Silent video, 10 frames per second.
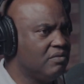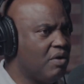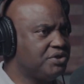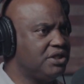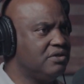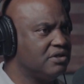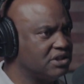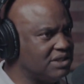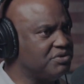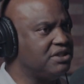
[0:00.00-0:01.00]
What was she doing?
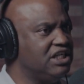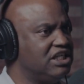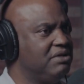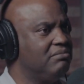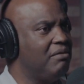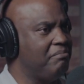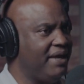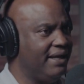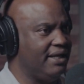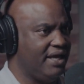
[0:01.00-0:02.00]
She was teaching me about
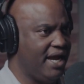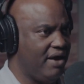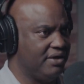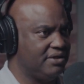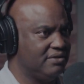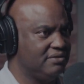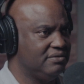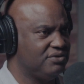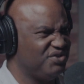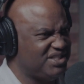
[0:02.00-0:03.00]
manly character.
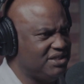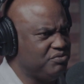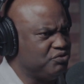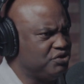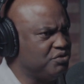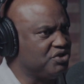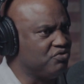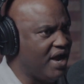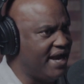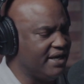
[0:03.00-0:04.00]
So she was
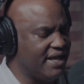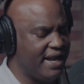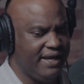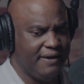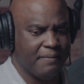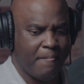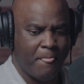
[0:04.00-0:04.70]
grinding that in.